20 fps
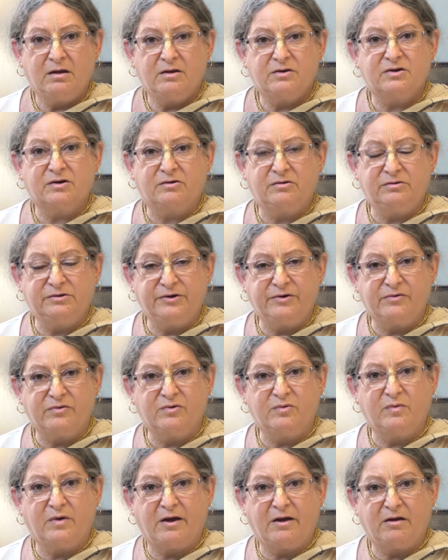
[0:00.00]
to clear
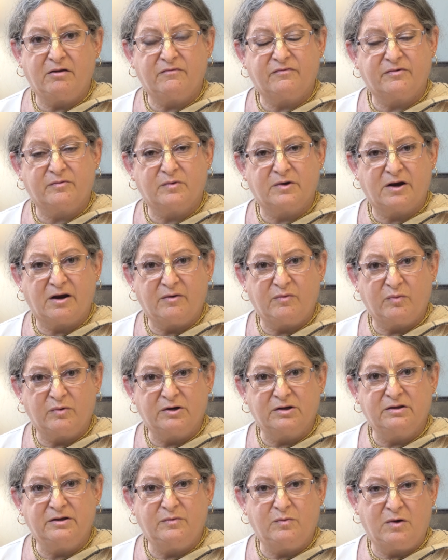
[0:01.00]
the way for what I
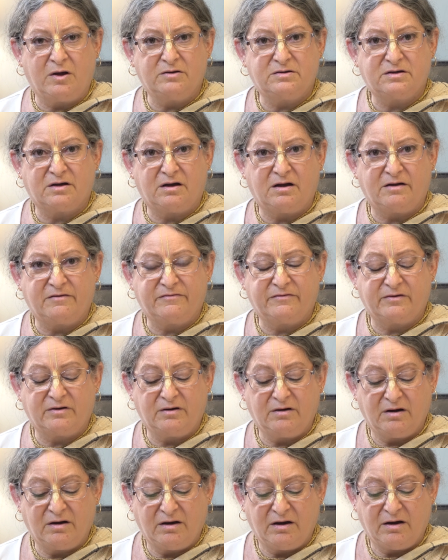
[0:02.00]
really want to offer:
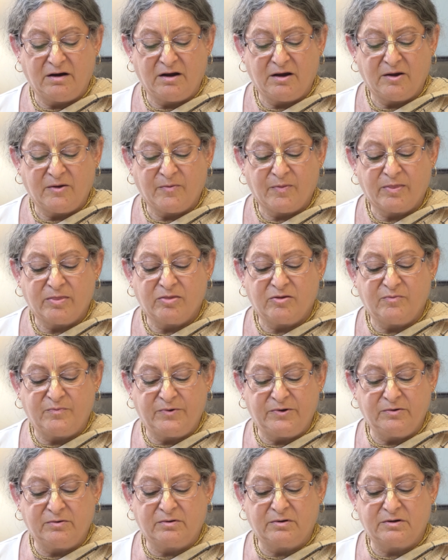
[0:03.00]
the
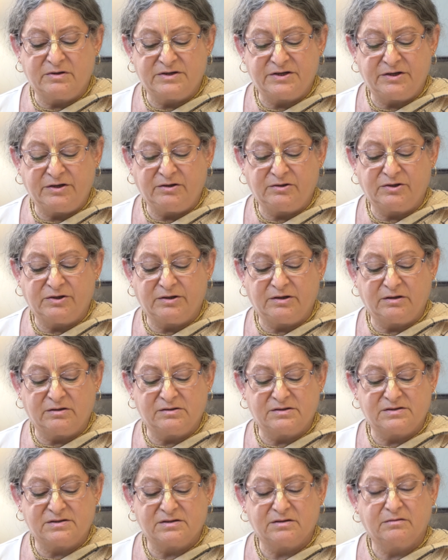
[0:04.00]
pure
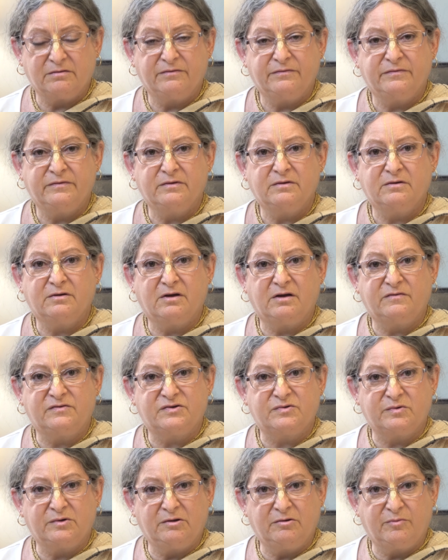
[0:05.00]
teachings of
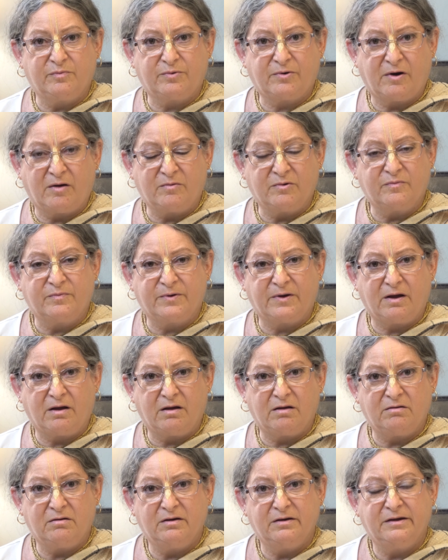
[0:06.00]
Srila
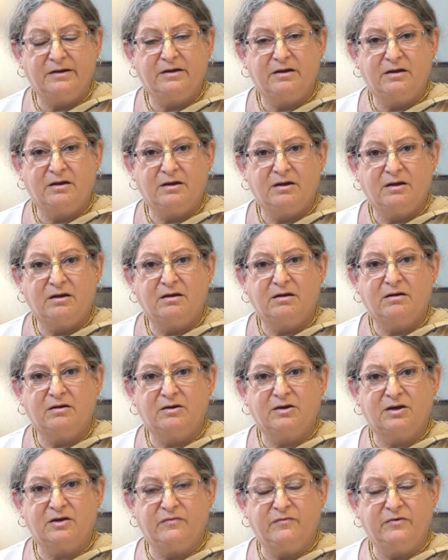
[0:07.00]
Prabhupada,
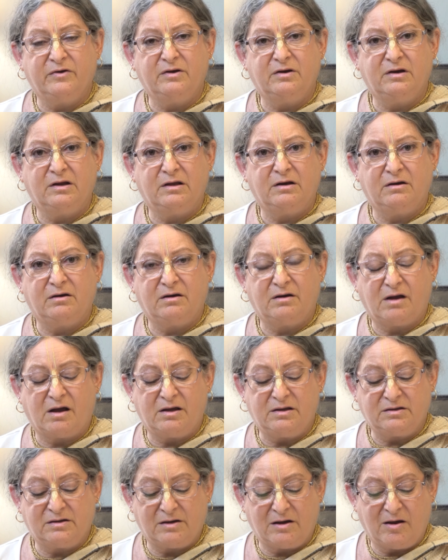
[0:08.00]
given in a
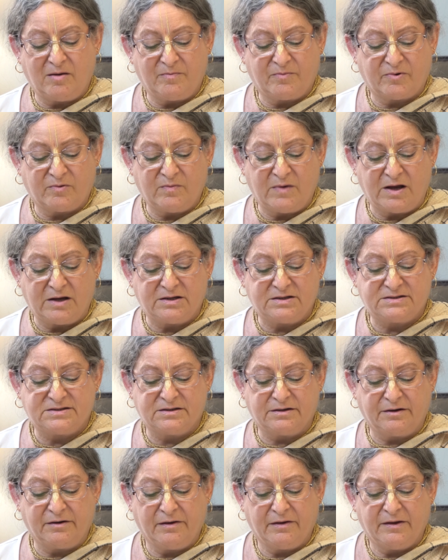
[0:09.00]

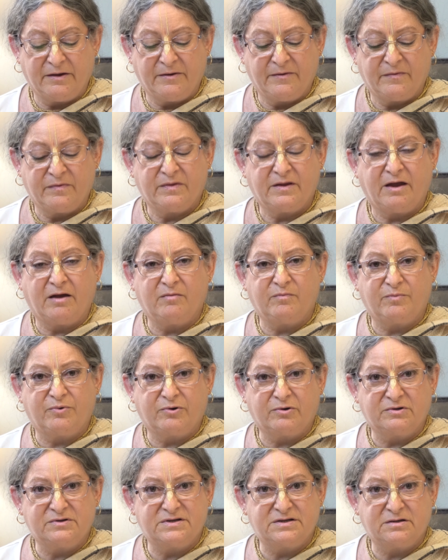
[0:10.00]
non-compromising and
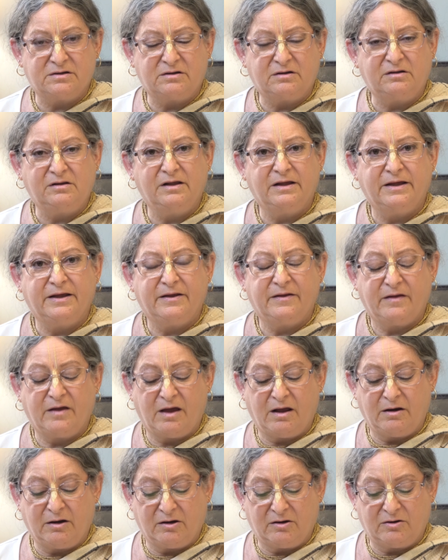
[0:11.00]
personal
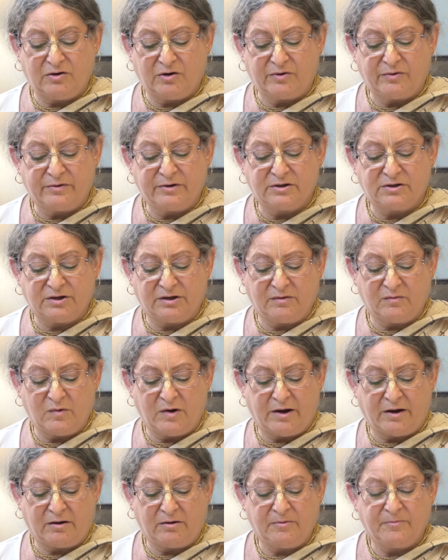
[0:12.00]
and encouraging
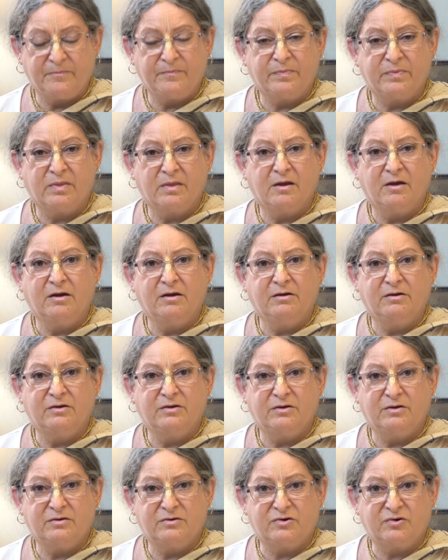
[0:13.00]
way
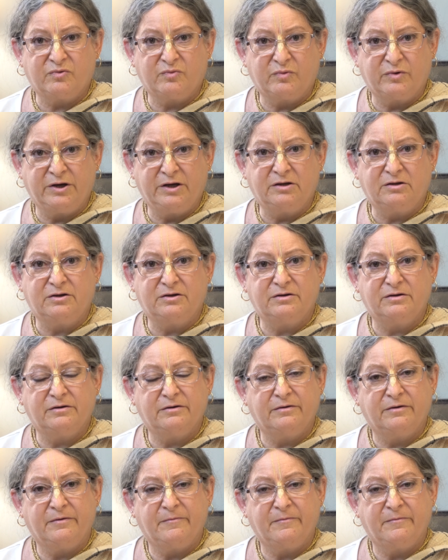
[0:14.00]
to reach